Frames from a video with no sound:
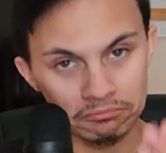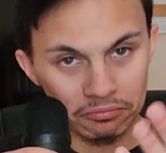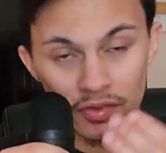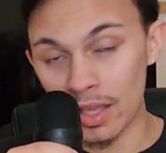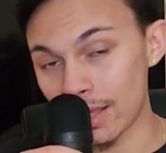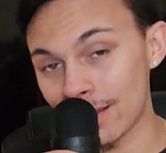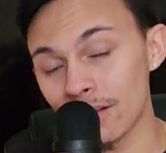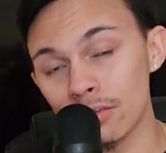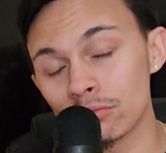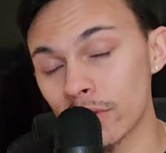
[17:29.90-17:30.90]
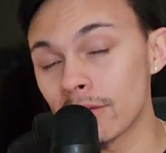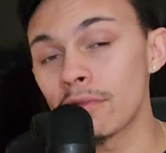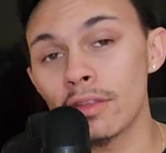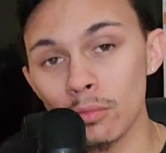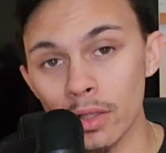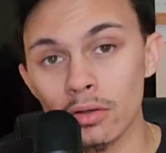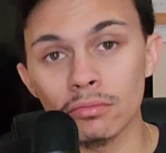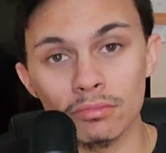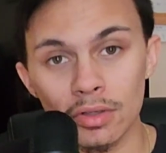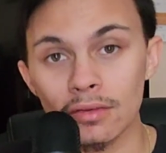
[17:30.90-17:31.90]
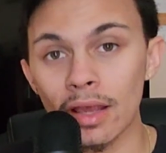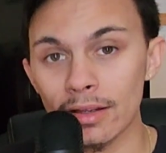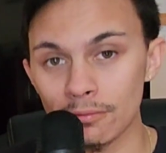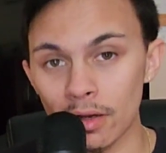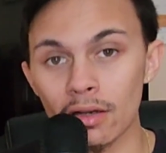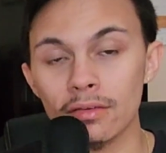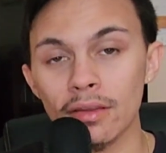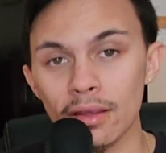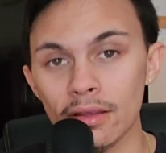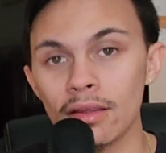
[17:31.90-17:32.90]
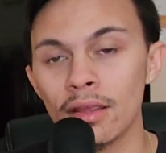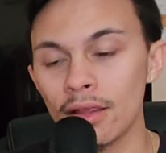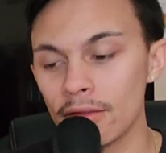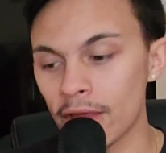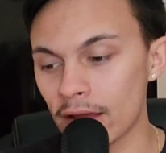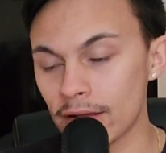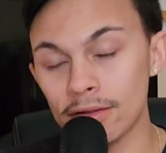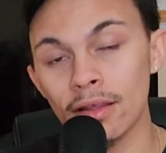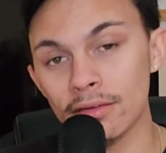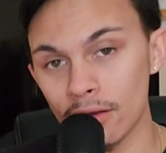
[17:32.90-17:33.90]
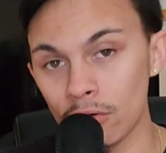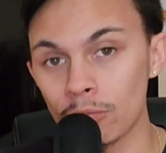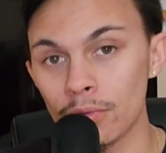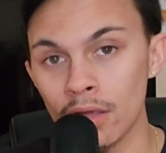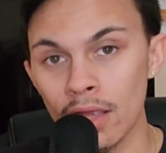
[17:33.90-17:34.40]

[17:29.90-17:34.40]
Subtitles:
saying reinvent the wheel, because I can very say that it does help.